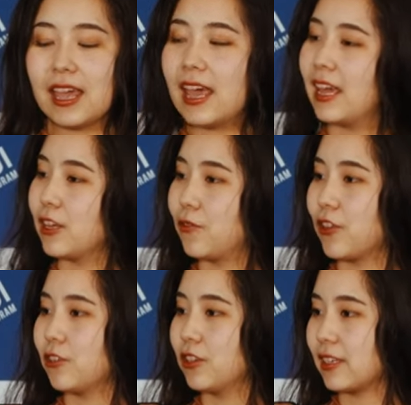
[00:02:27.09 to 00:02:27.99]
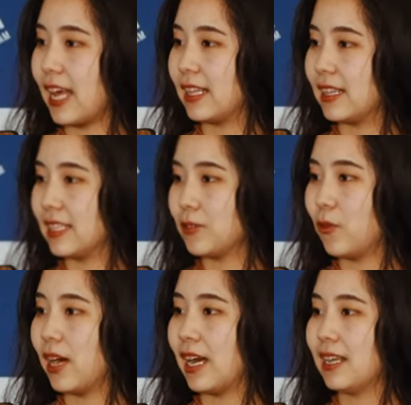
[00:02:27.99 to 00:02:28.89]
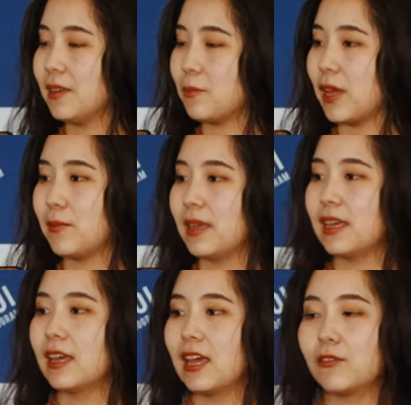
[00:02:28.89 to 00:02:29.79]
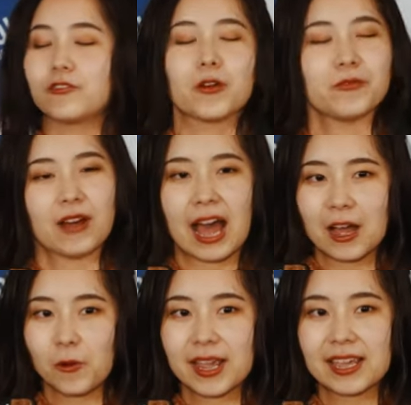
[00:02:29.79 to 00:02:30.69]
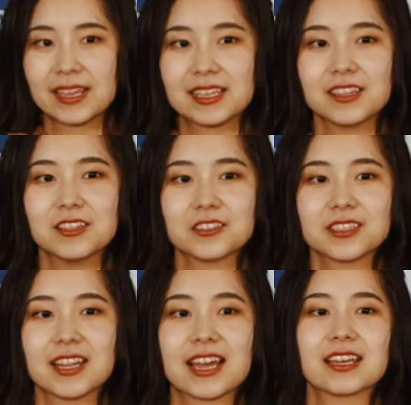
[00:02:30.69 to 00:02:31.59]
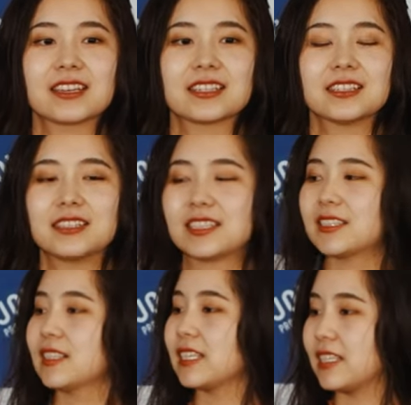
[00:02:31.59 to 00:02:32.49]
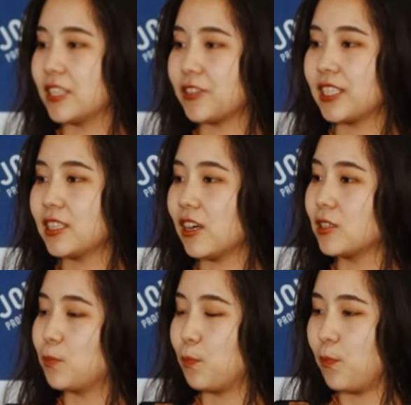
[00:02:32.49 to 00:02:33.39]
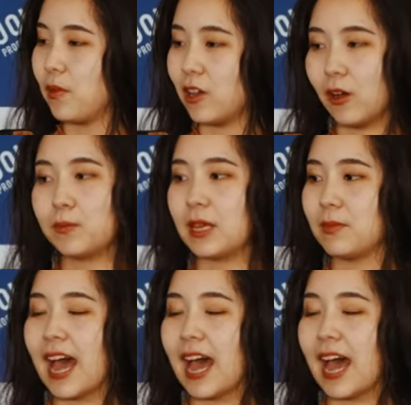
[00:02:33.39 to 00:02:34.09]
And if you look at this one, maybe from far away, it looks like just a series of the